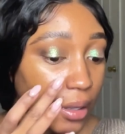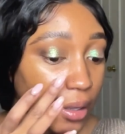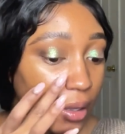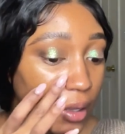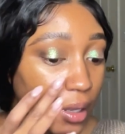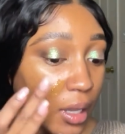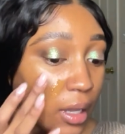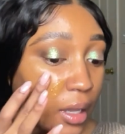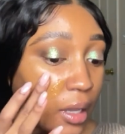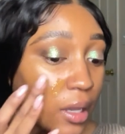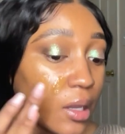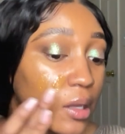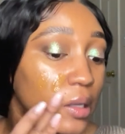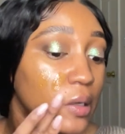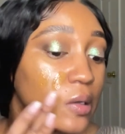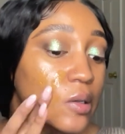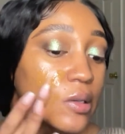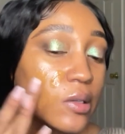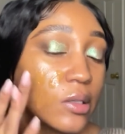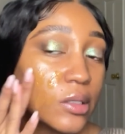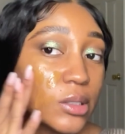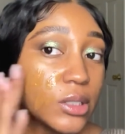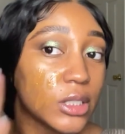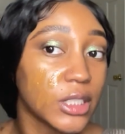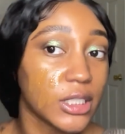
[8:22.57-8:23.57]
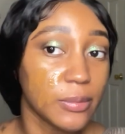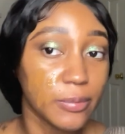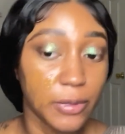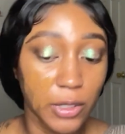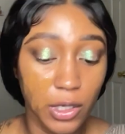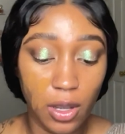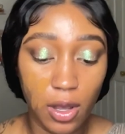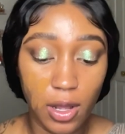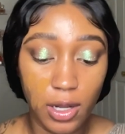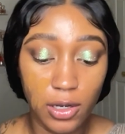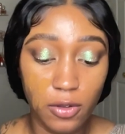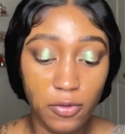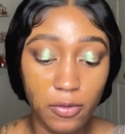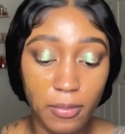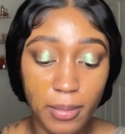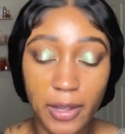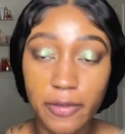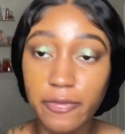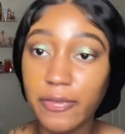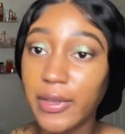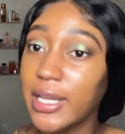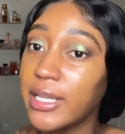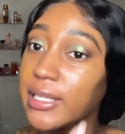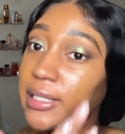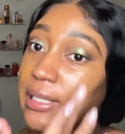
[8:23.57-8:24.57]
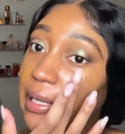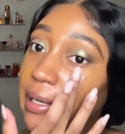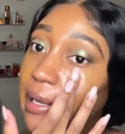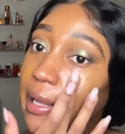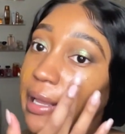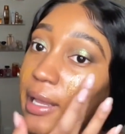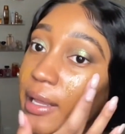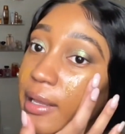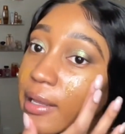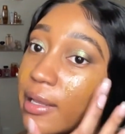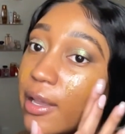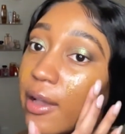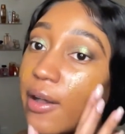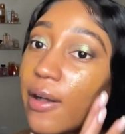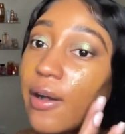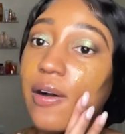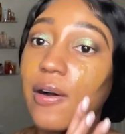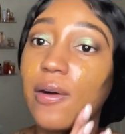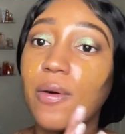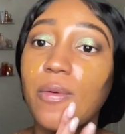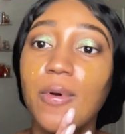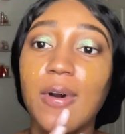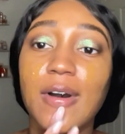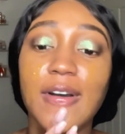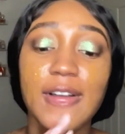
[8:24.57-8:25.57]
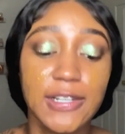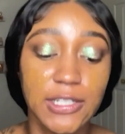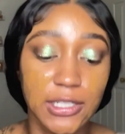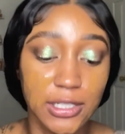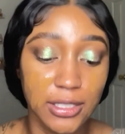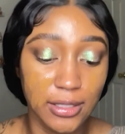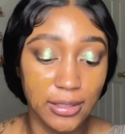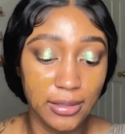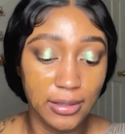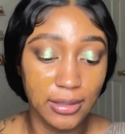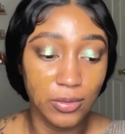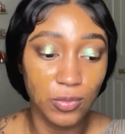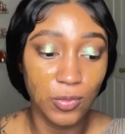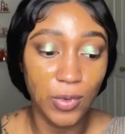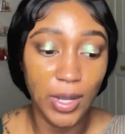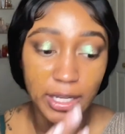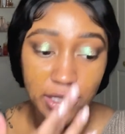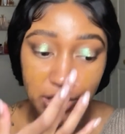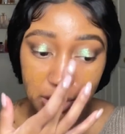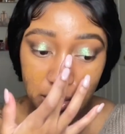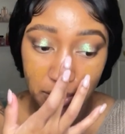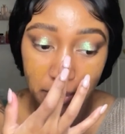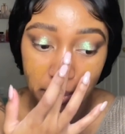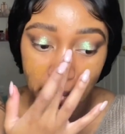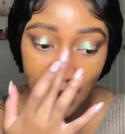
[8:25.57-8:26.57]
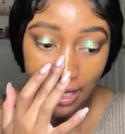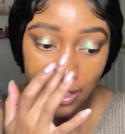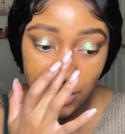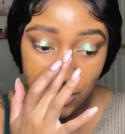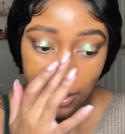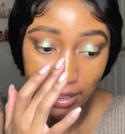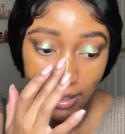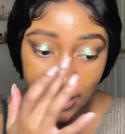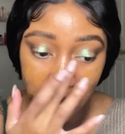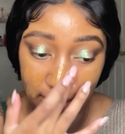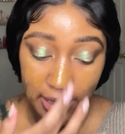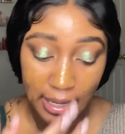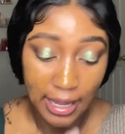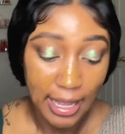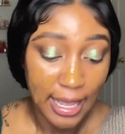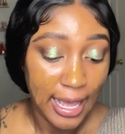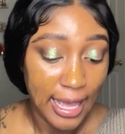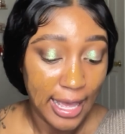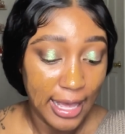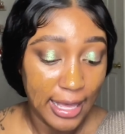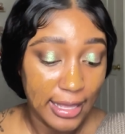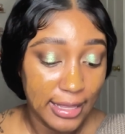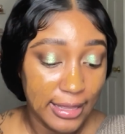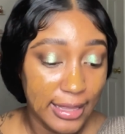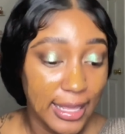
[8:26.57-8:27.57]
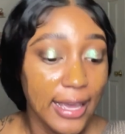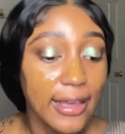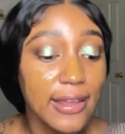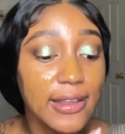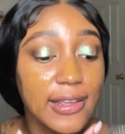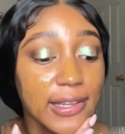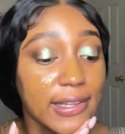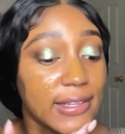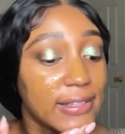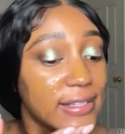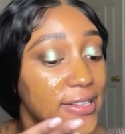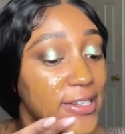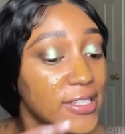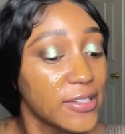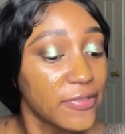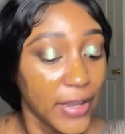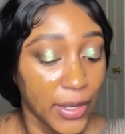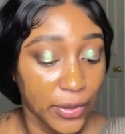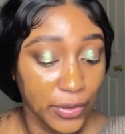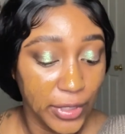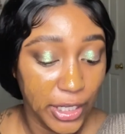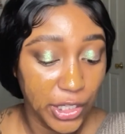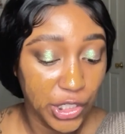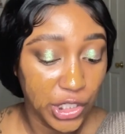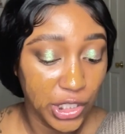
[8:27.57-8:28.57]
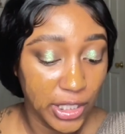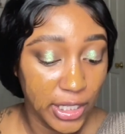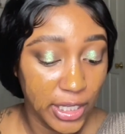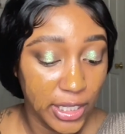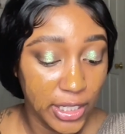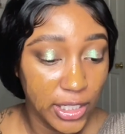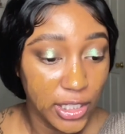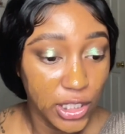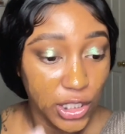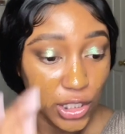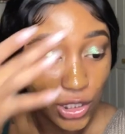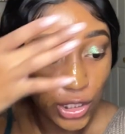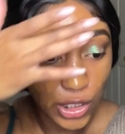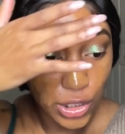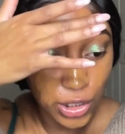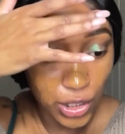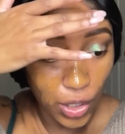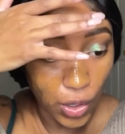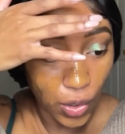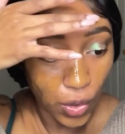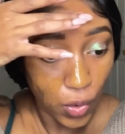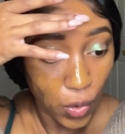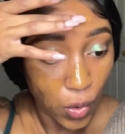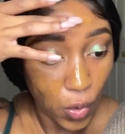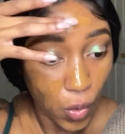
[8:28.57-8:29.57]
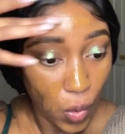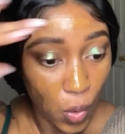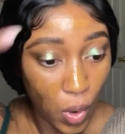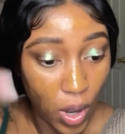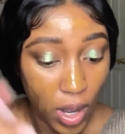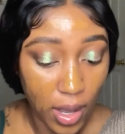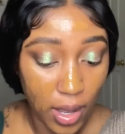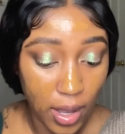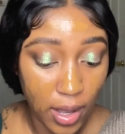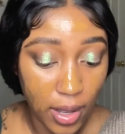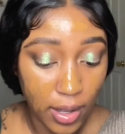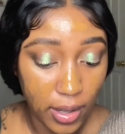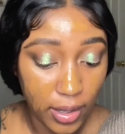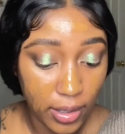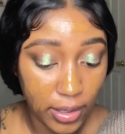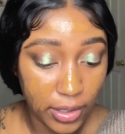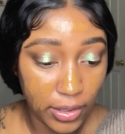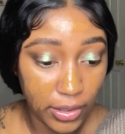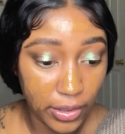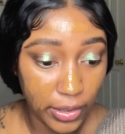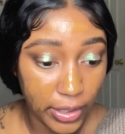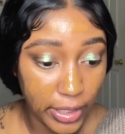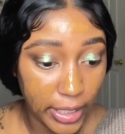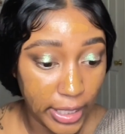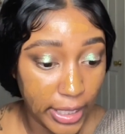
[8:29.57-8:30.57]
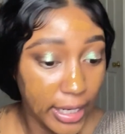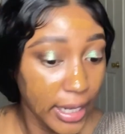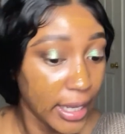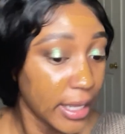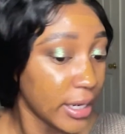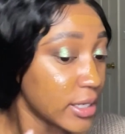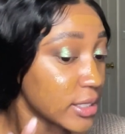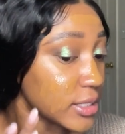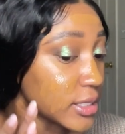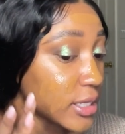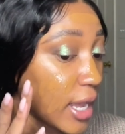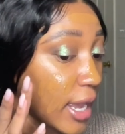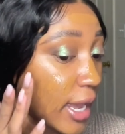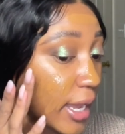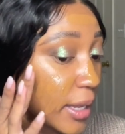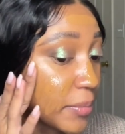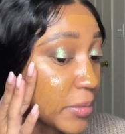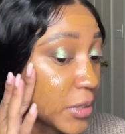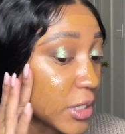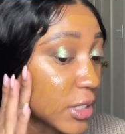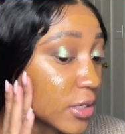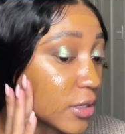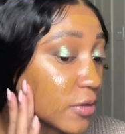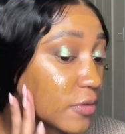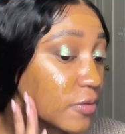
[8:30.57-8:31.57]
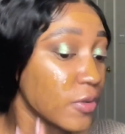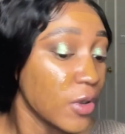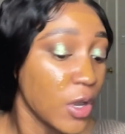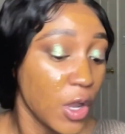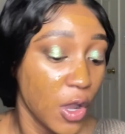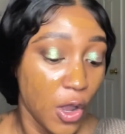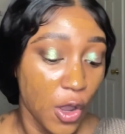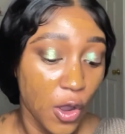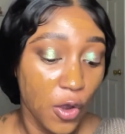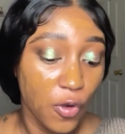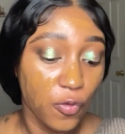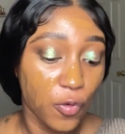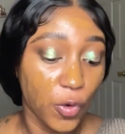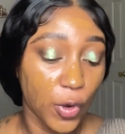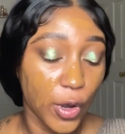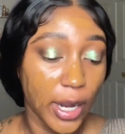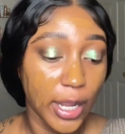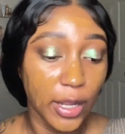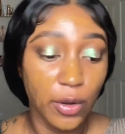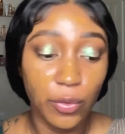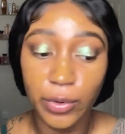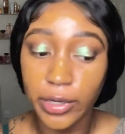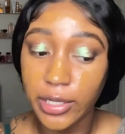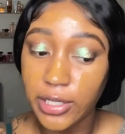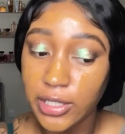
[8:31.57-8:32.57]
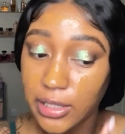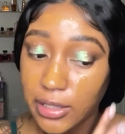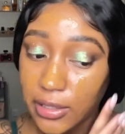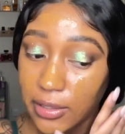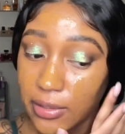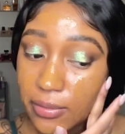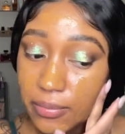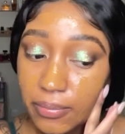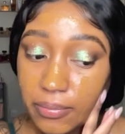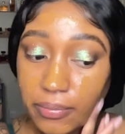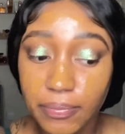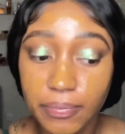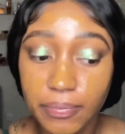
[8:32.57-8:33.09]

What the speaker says: and just put it all over my face, and like, y'all, watch the magic that is this foundation. It is so good and it's hyped up for a reason.